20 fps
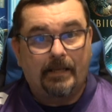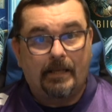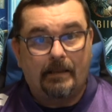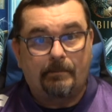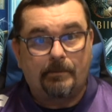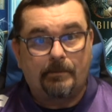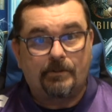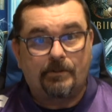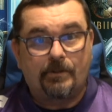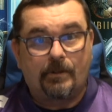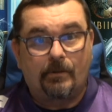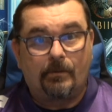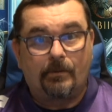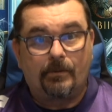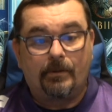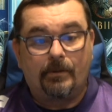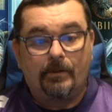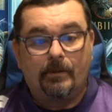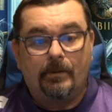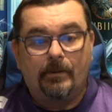episode.
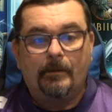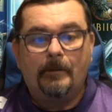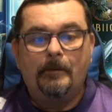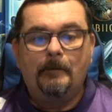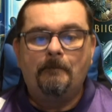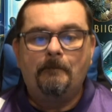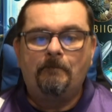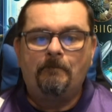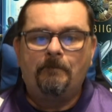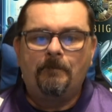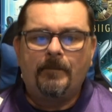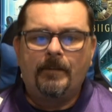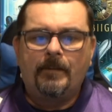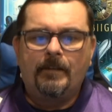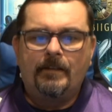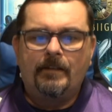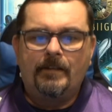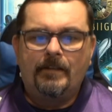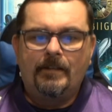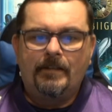
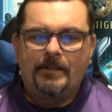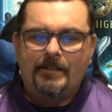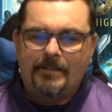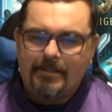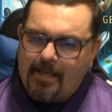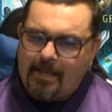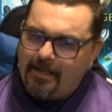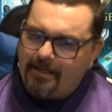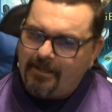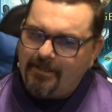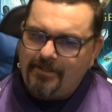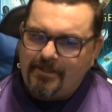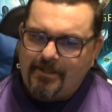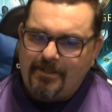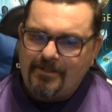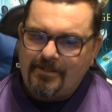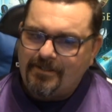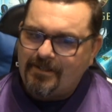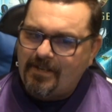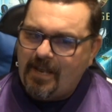
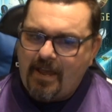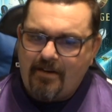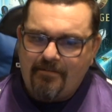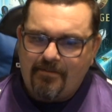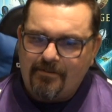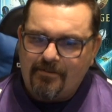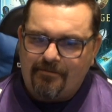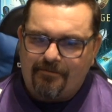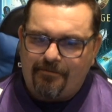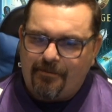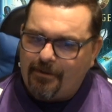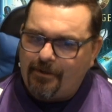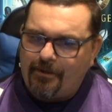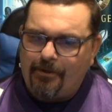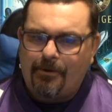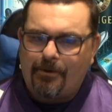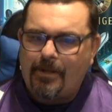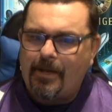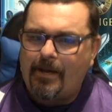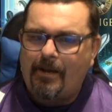Scientists haven't
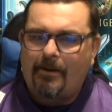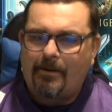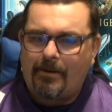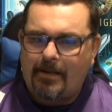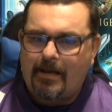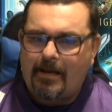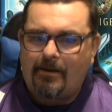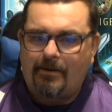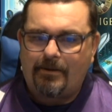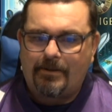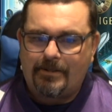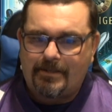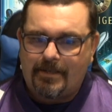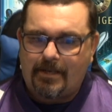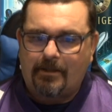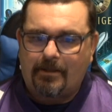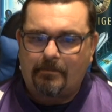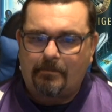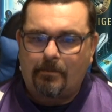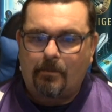figured out how to
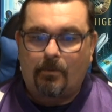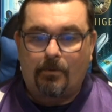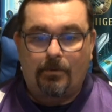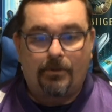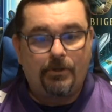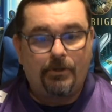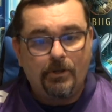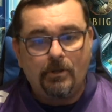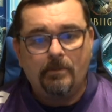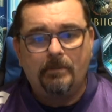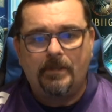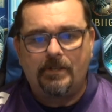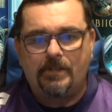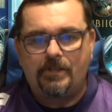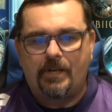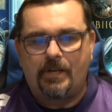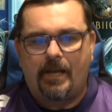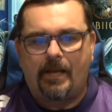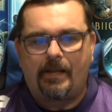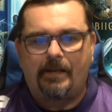teleport humans
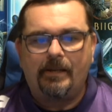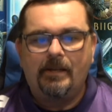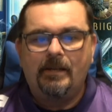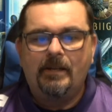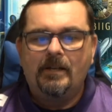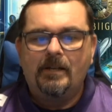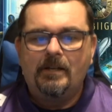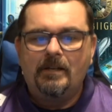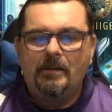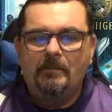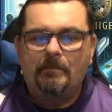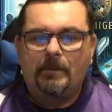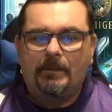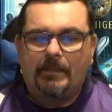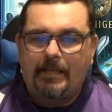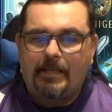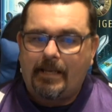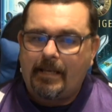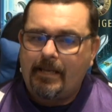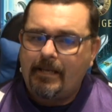yet, but
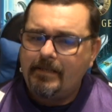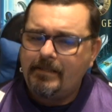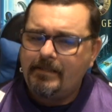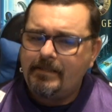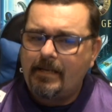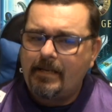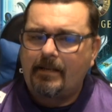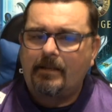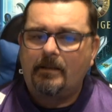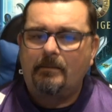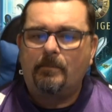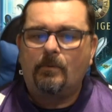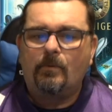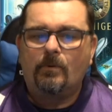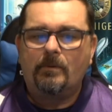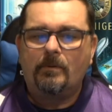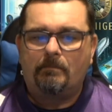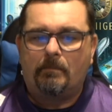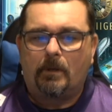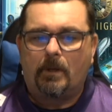they can
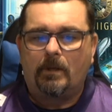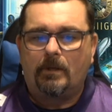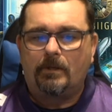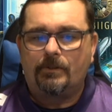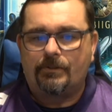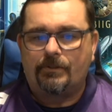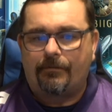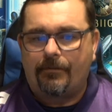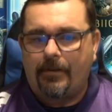teleport balls of